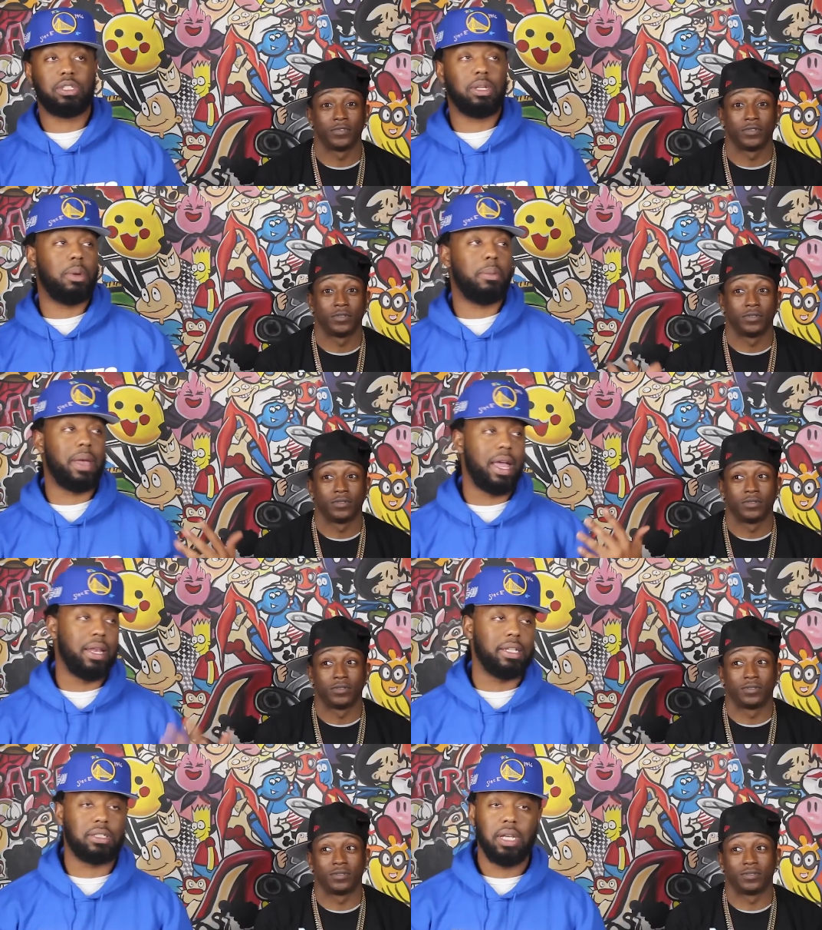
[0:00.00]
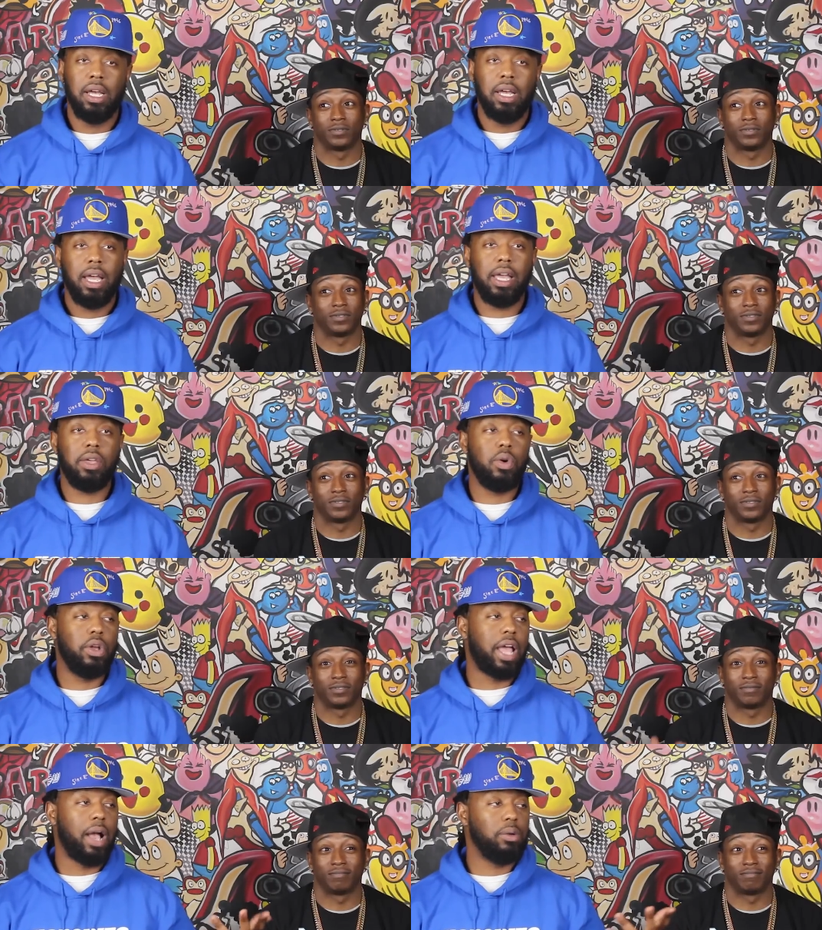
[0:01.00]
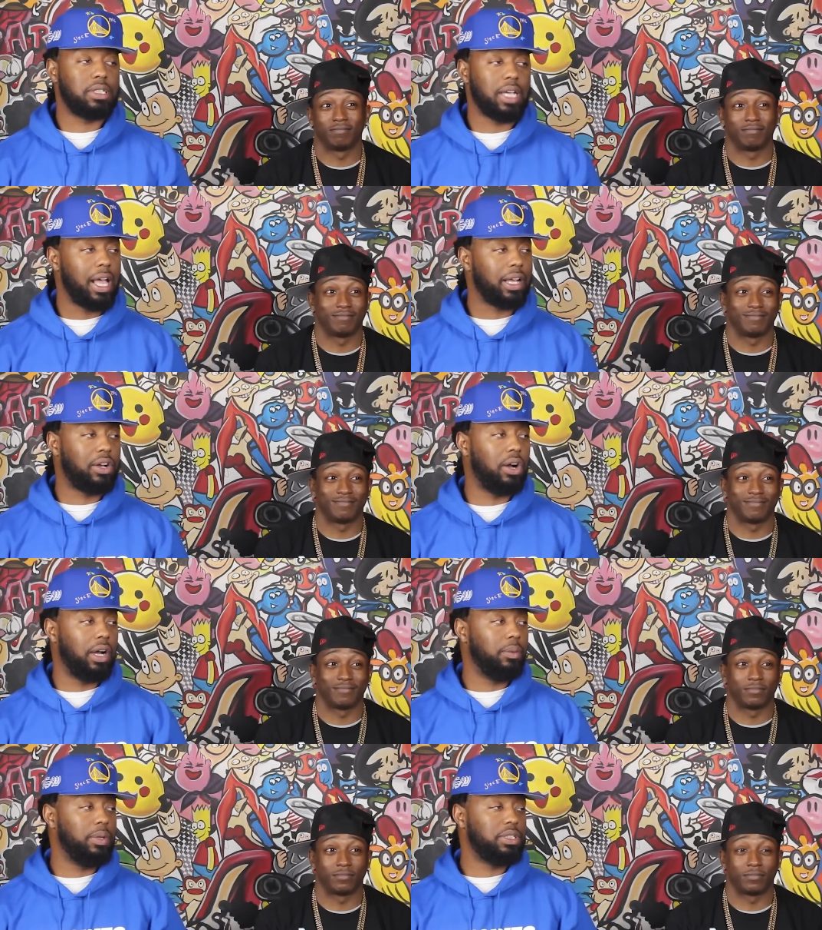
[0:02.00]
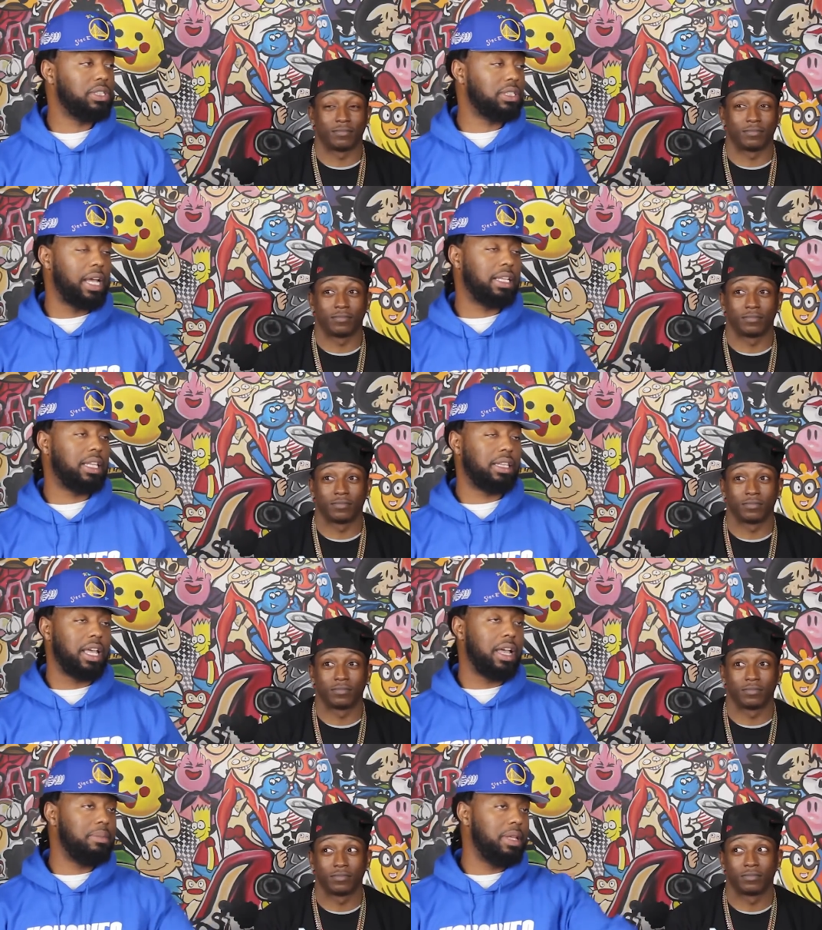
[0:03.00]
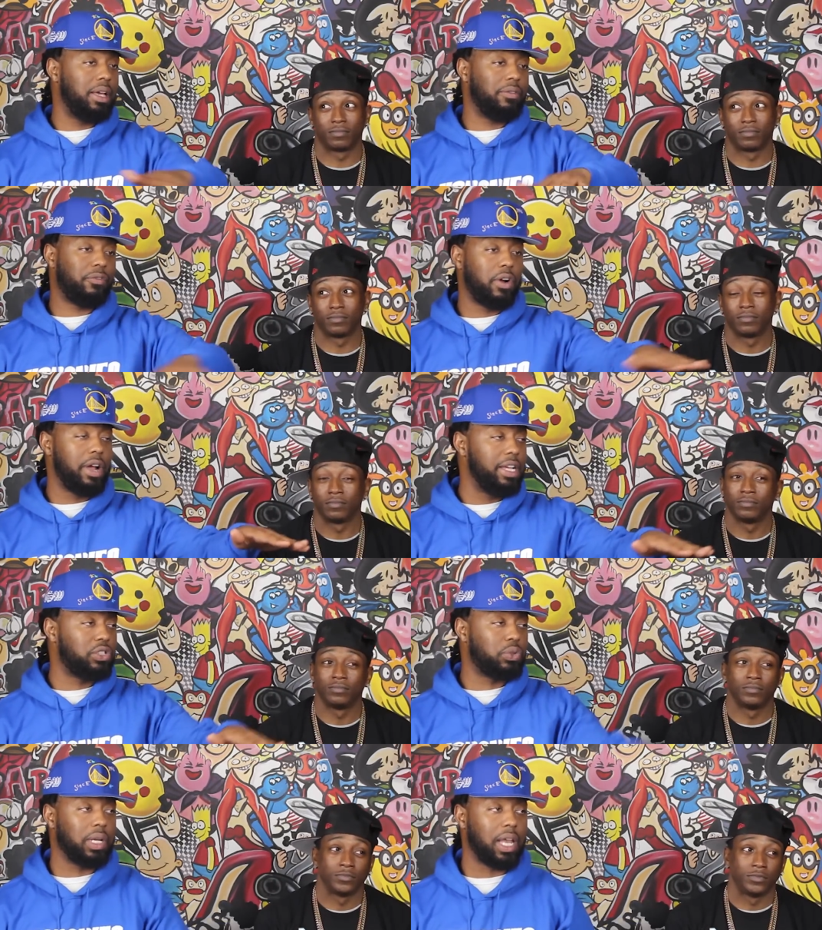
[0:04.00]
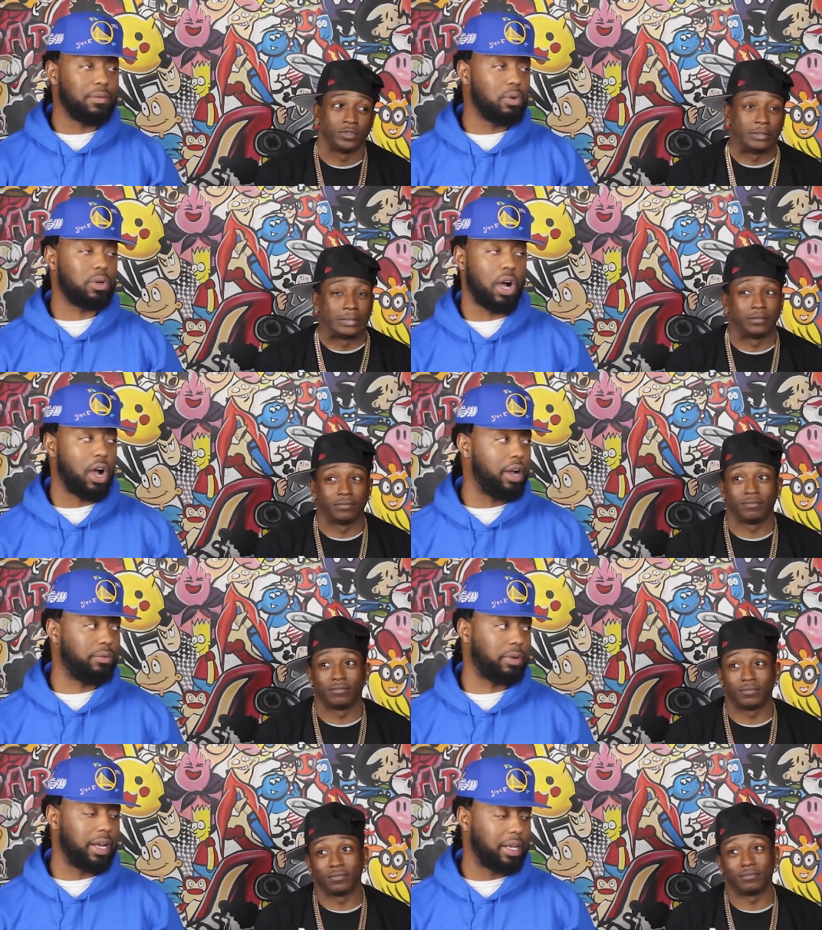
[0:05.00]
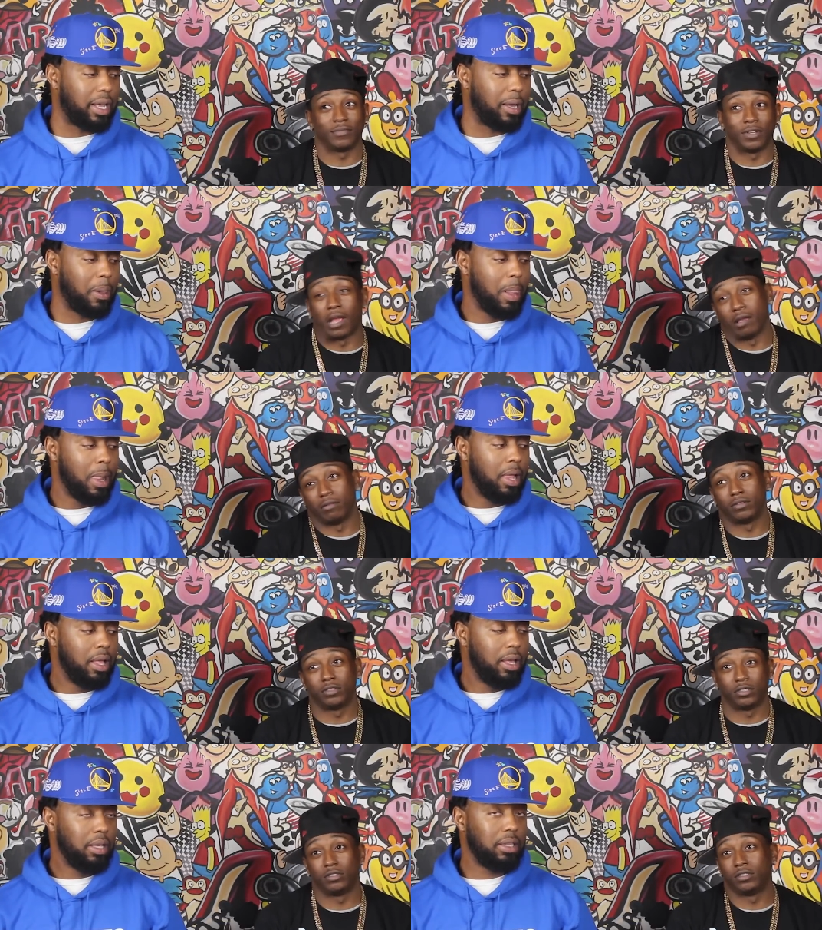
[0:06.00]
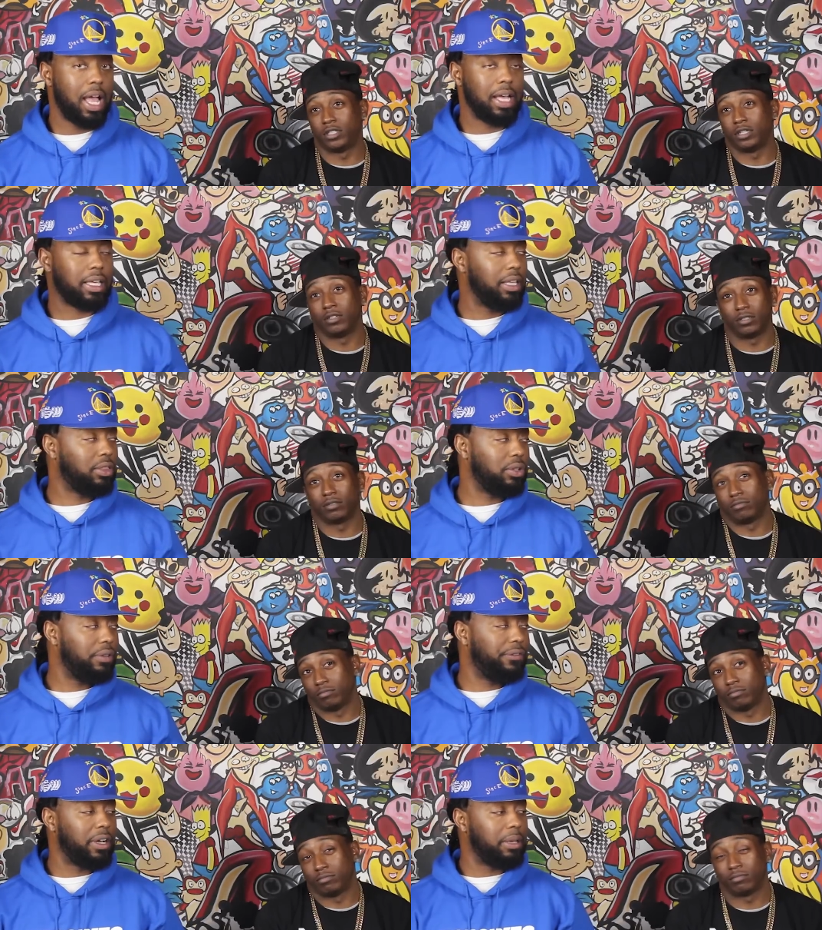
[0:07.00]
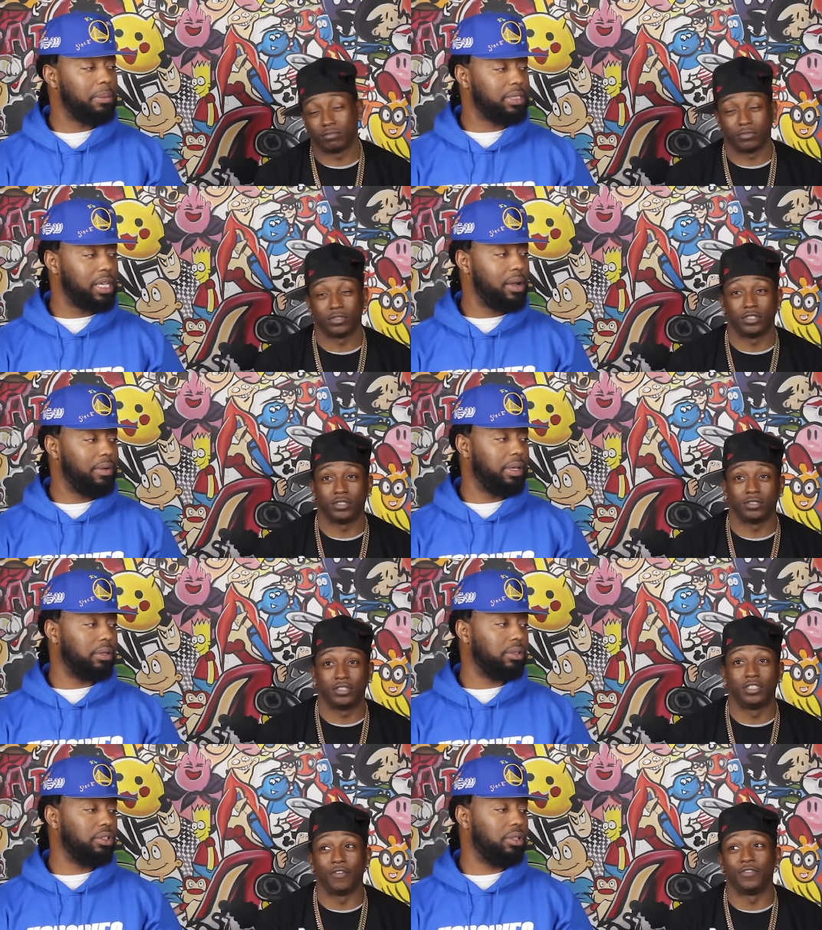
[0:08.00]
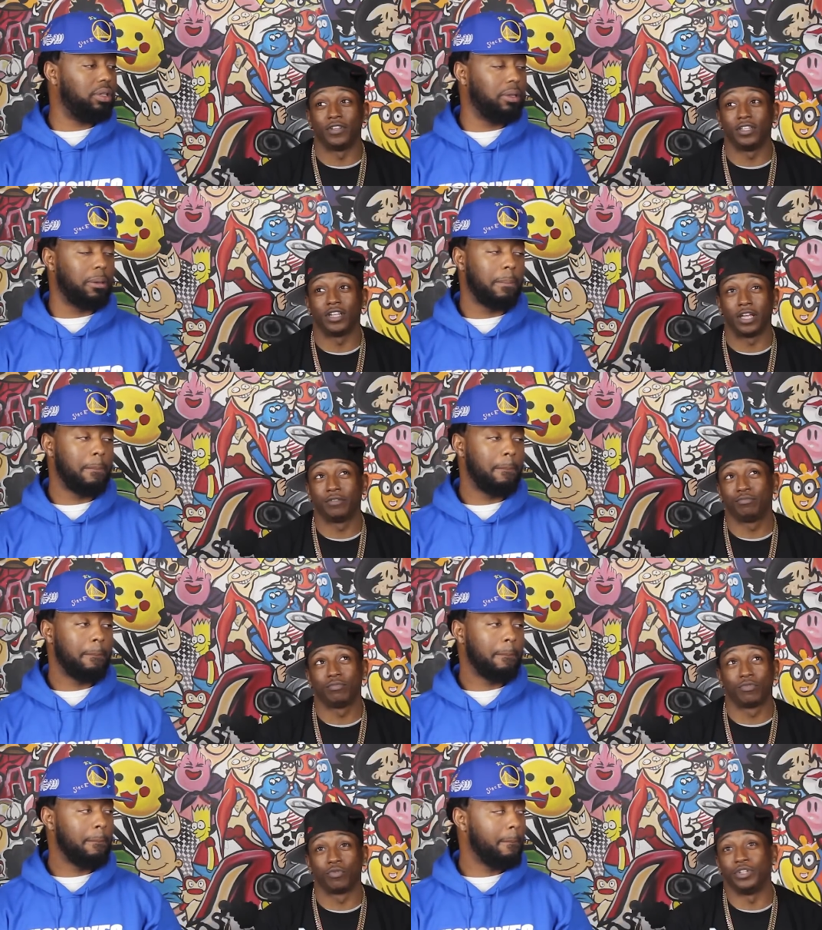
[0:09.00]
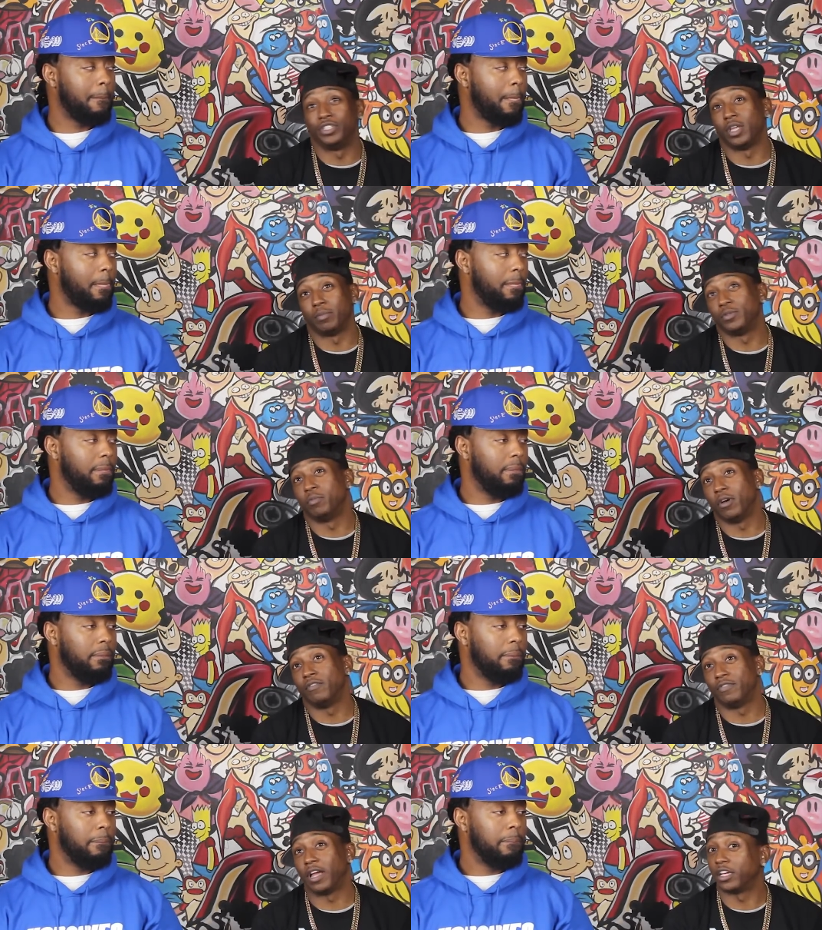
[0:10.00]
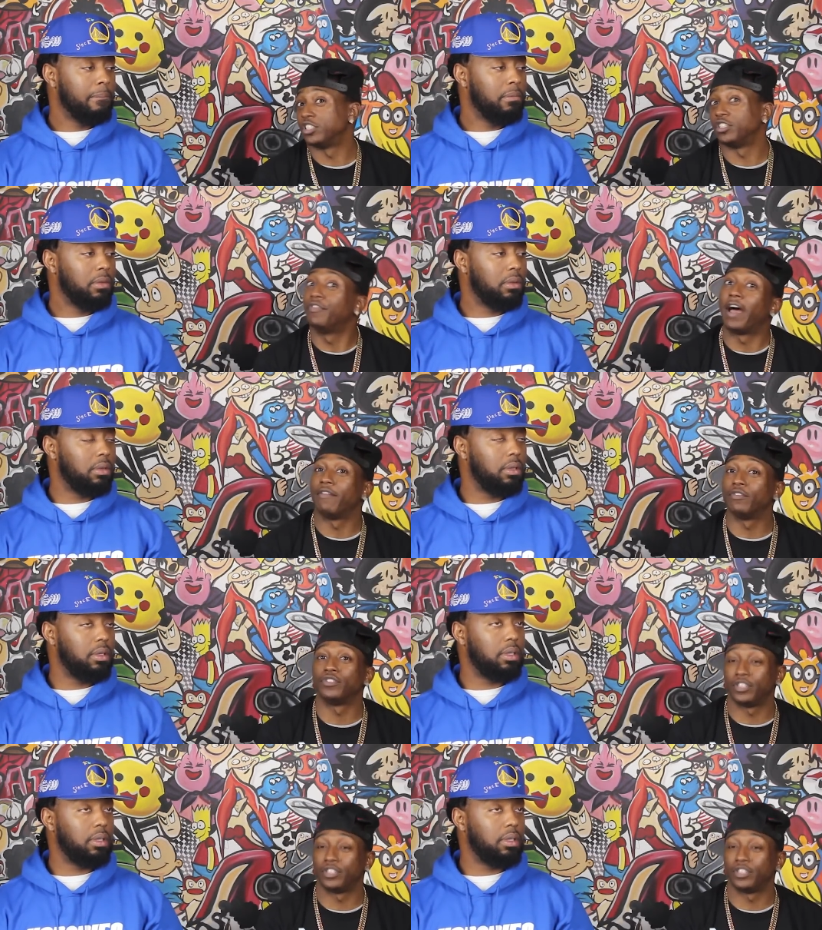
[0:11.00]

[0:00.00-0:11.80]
Speaker 1: or Summer Madness. And you on the outside card, which is like the damn near entry level card
Speaker 2: right now. It's just, not getting through your fucking material. It's definitely like three steps above like a Survivor